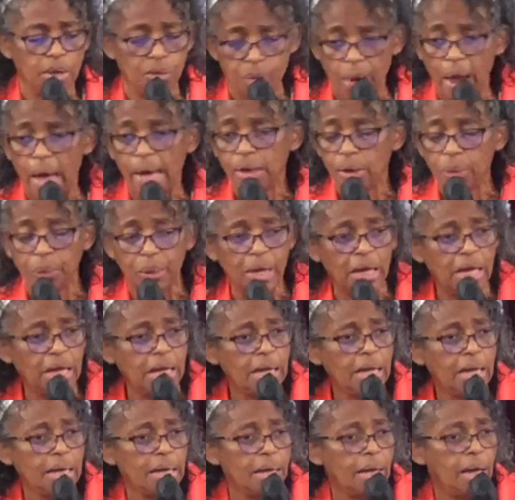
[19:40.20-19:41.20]
You ready to
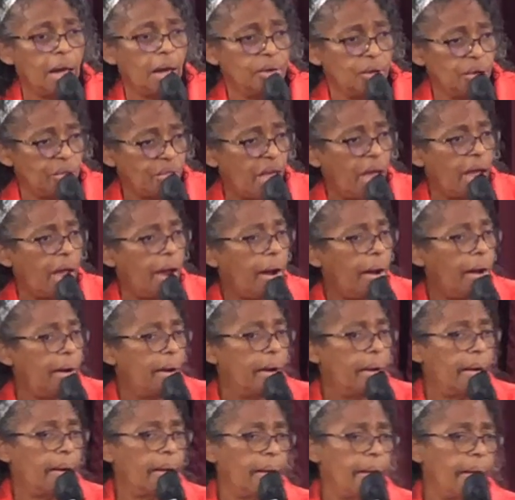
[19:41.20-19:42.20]
read? Are you
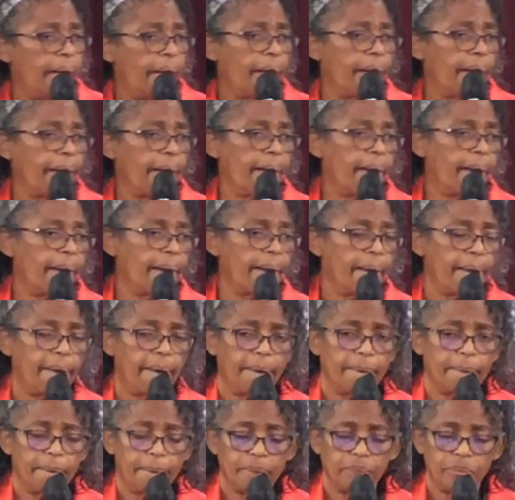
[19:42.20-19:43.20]
there?
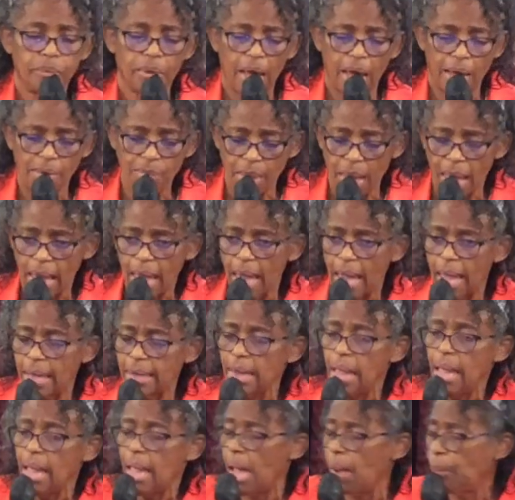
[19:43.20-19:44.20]
Amen.
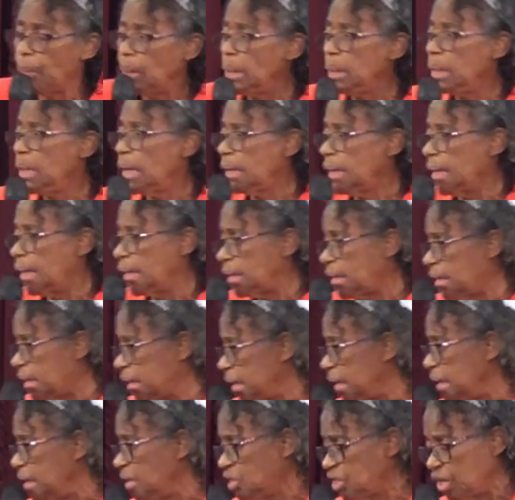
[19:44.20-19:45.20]
Amen. And we're looking at the
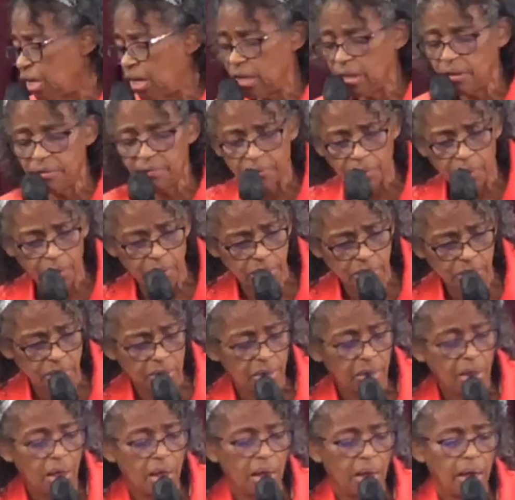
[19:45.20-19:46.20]
King James
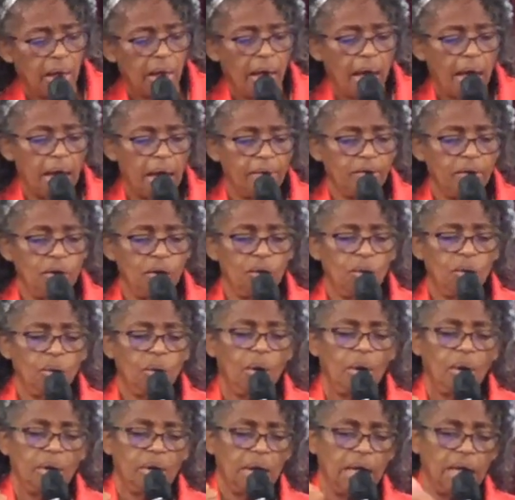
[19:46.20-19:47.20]
Version. And if
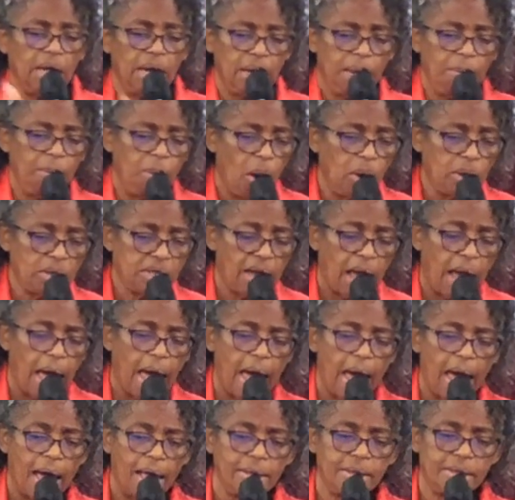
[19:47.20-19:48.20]
you need a little more
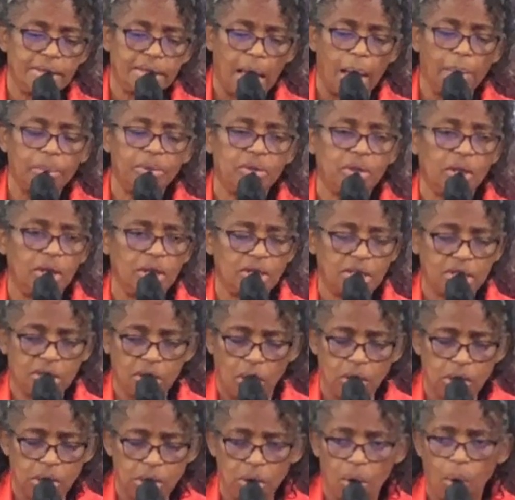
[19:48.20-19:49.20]
time, so I'm still
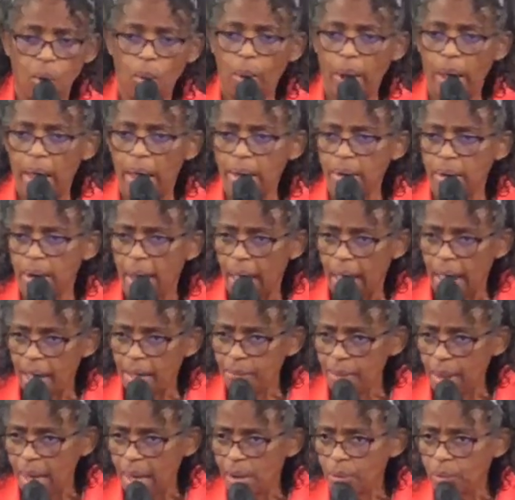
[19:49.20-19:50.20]
searching or wait, or
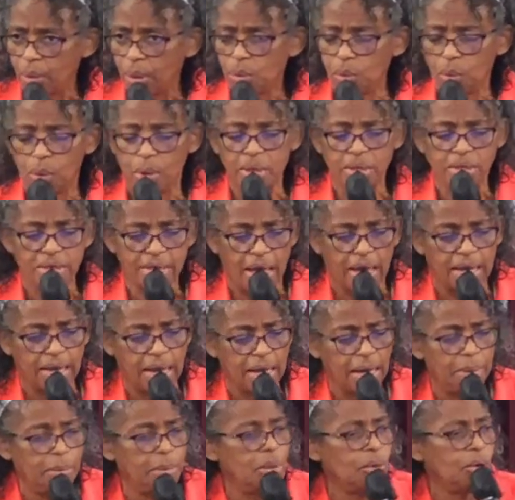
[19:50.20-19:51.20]
amen, what you want to say,
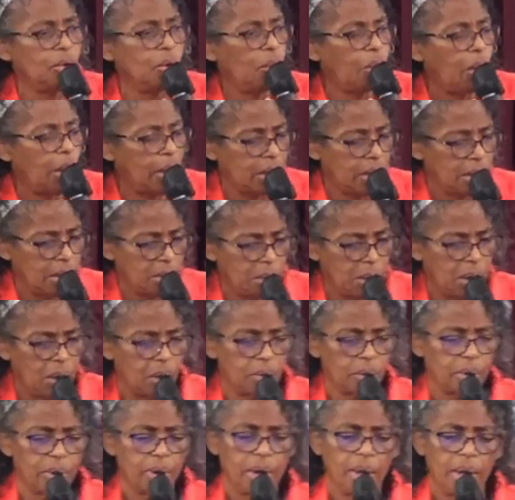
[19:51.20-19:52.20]
then I'm going to wait a little
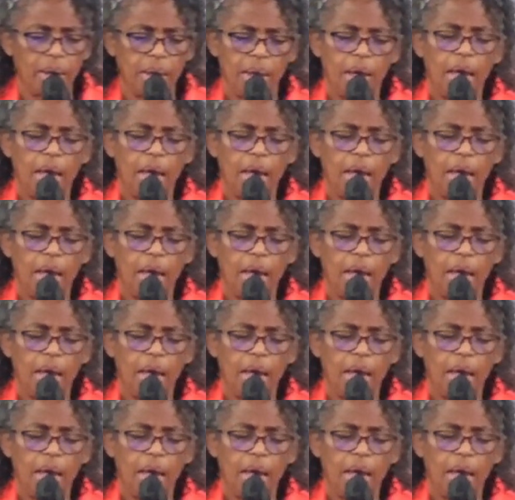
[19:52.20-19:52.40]
longer.